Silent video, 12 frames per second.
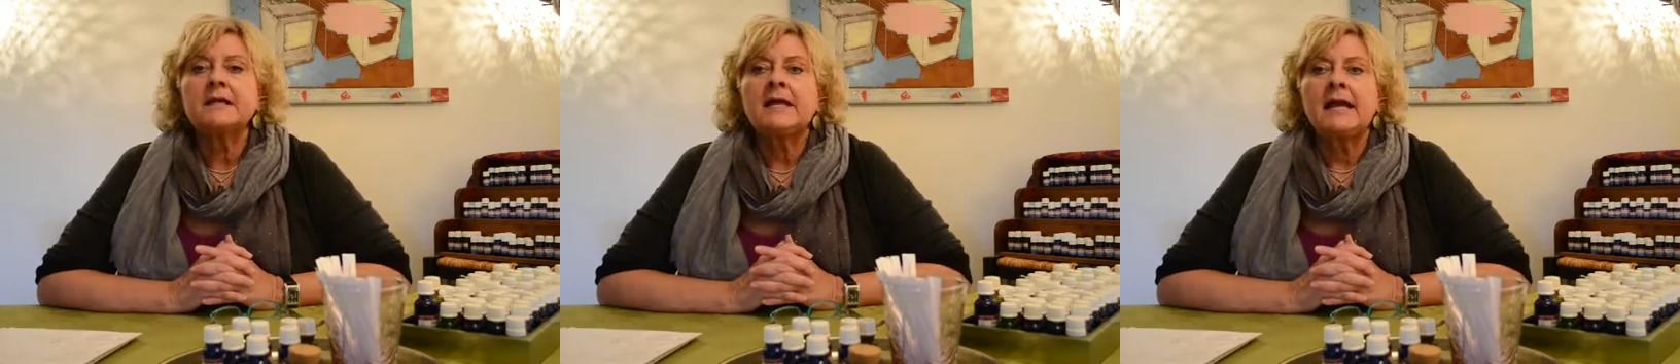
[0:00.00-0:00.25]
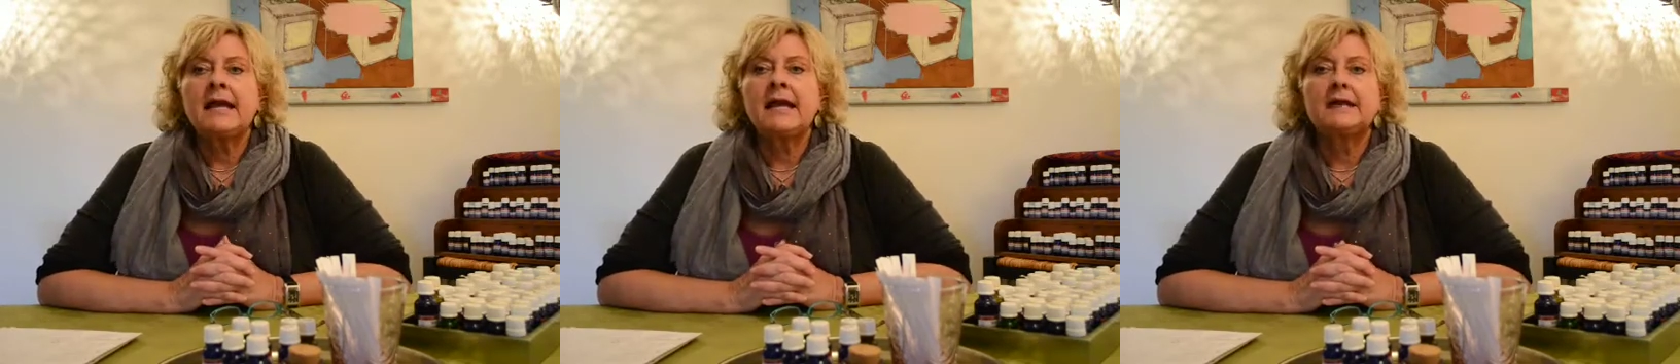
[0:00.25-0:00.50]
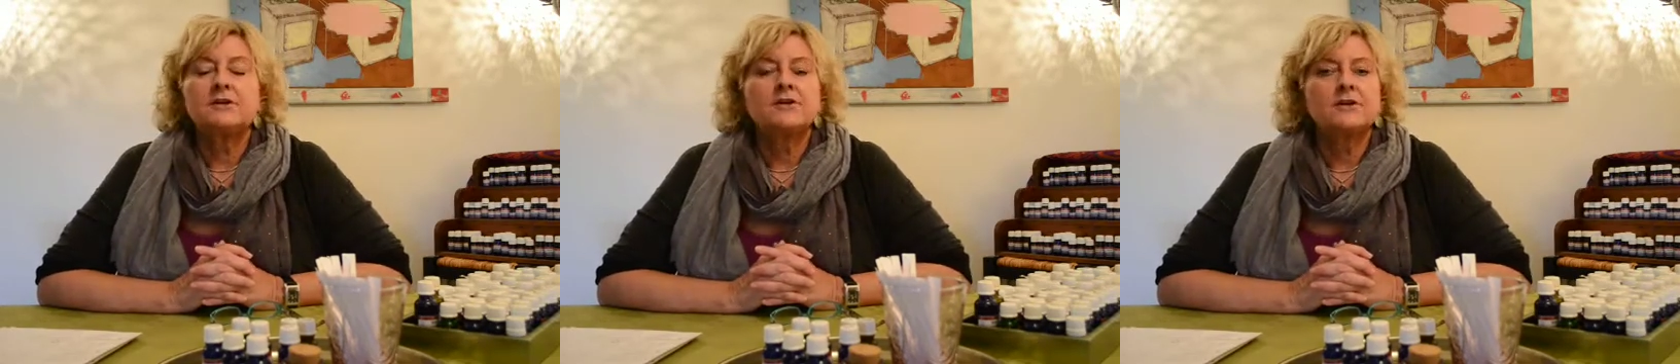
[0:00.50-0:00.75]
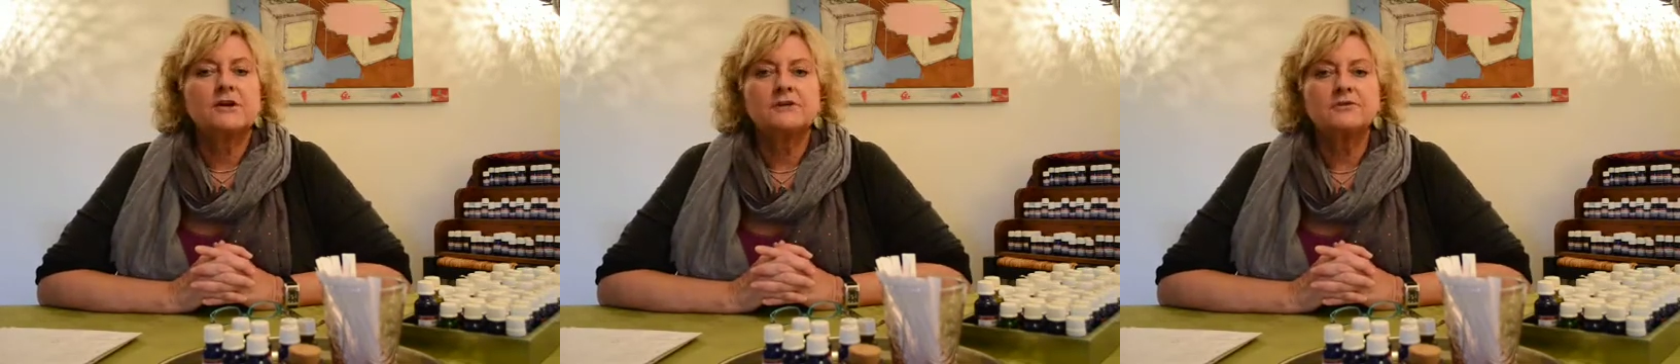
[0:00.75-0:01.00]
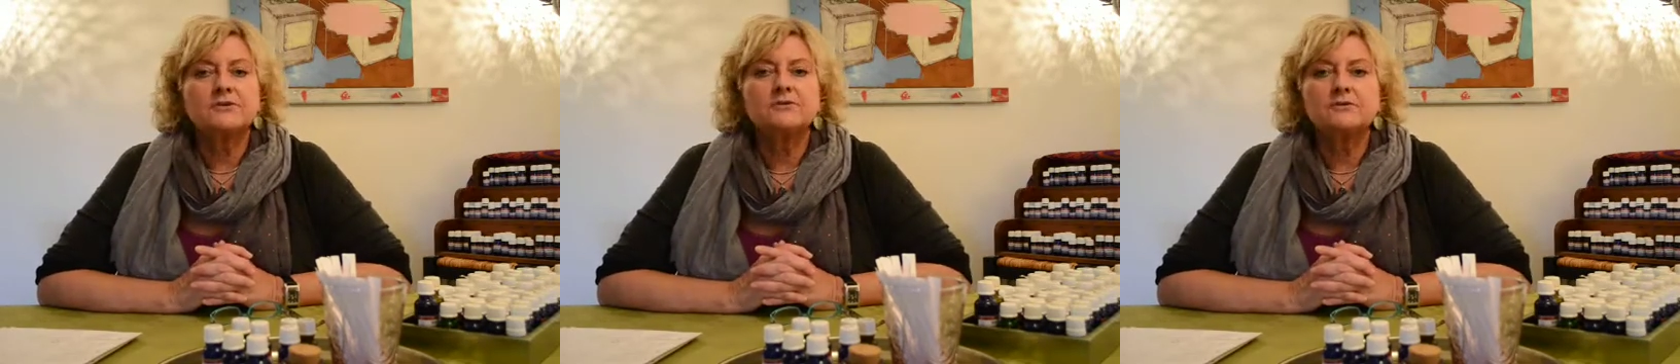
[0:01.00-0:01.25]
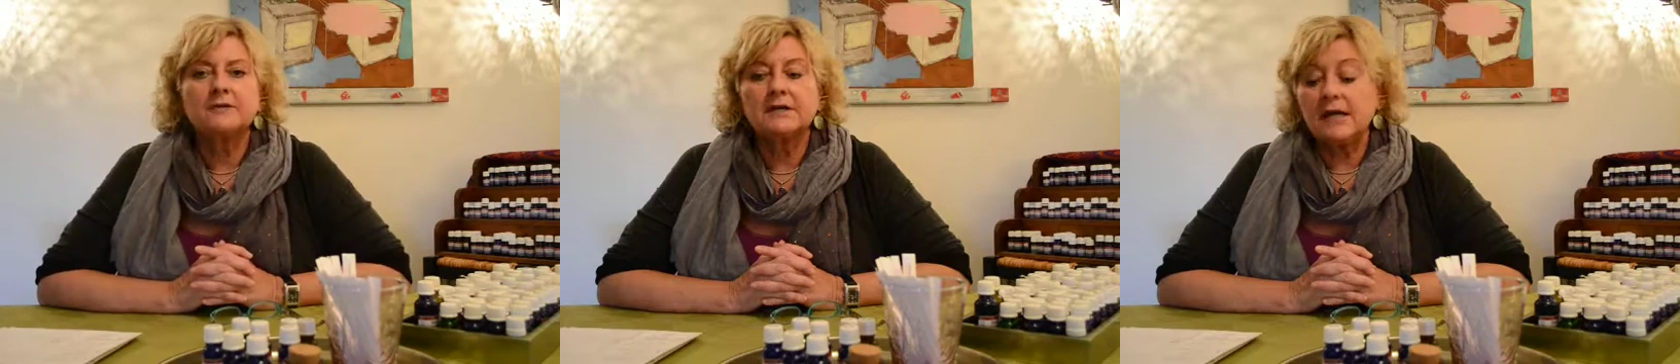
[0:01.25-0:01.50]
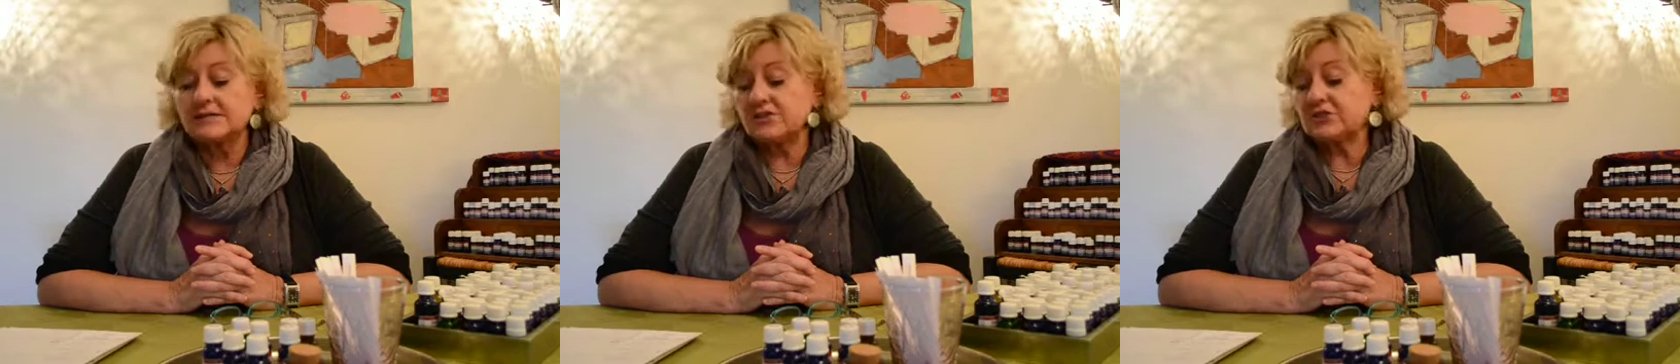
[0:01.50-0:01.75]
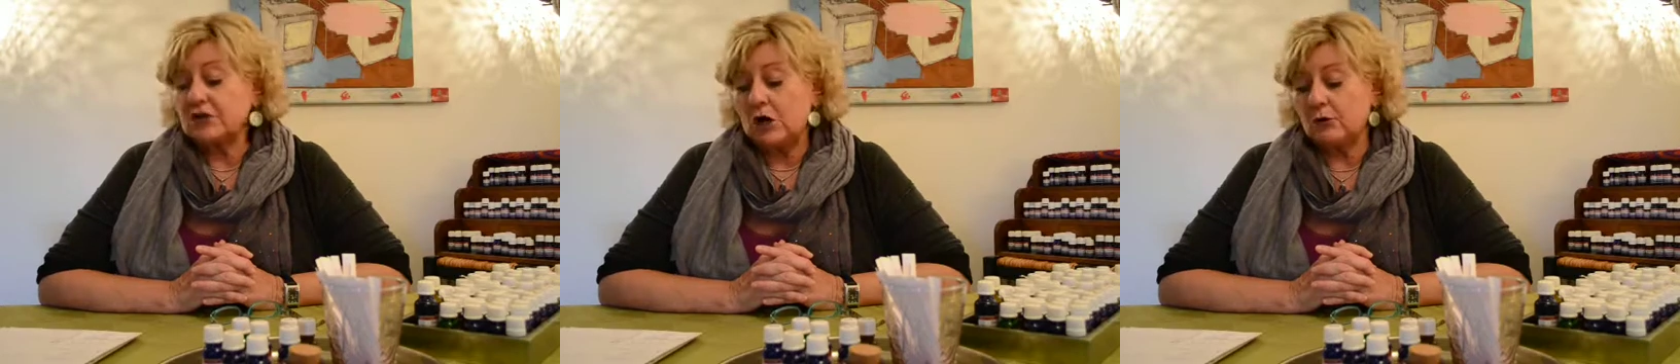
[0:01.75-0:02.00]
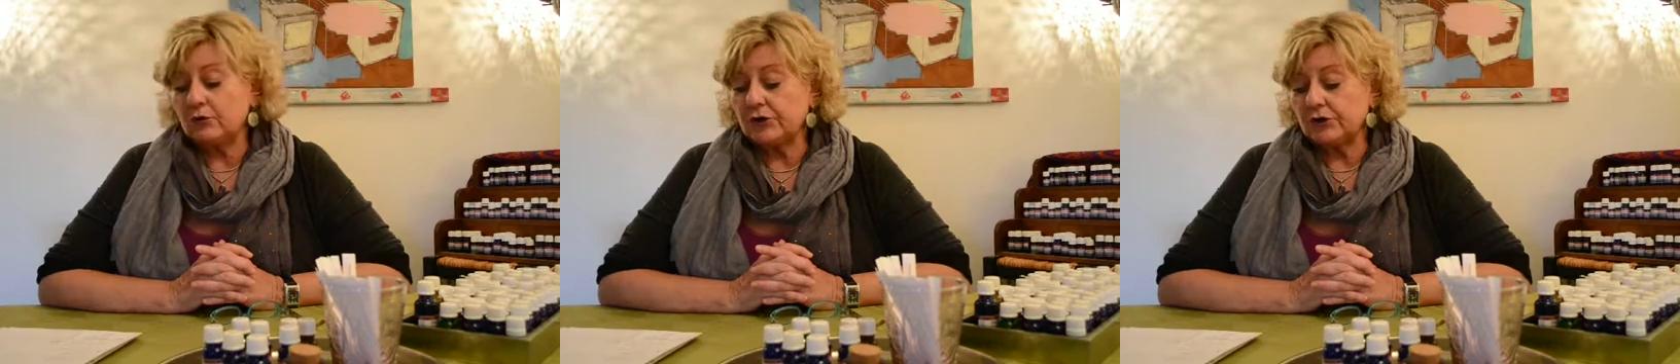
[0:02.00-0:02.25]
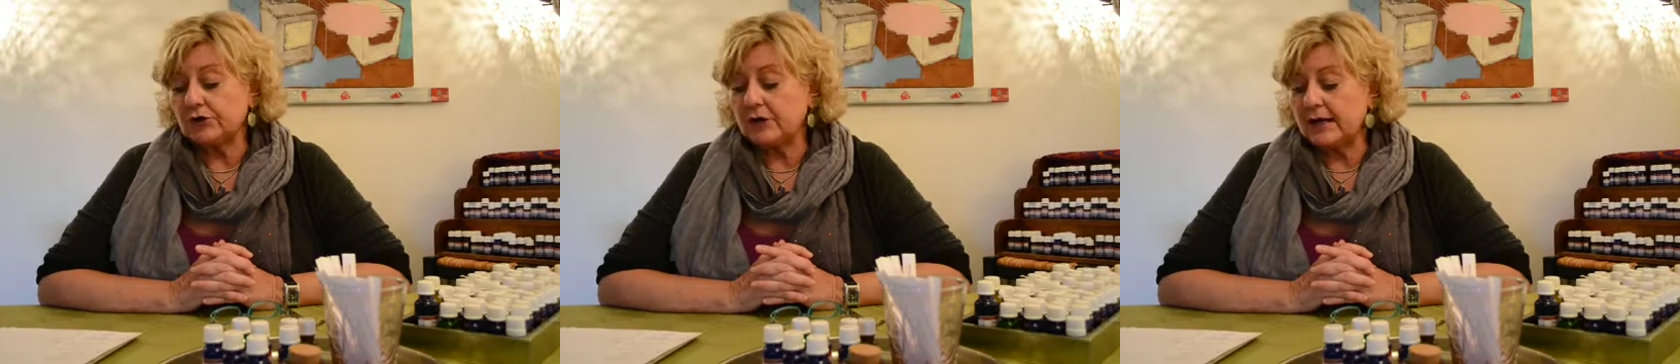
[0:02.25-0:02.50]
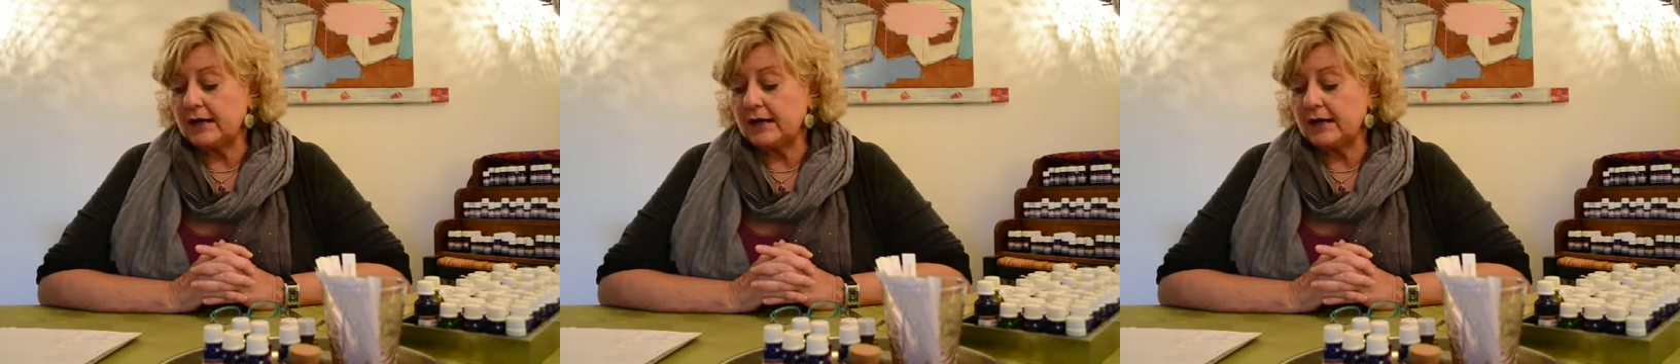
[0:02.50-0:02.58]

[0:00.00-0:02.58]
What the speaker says: And you can also do it as a toner.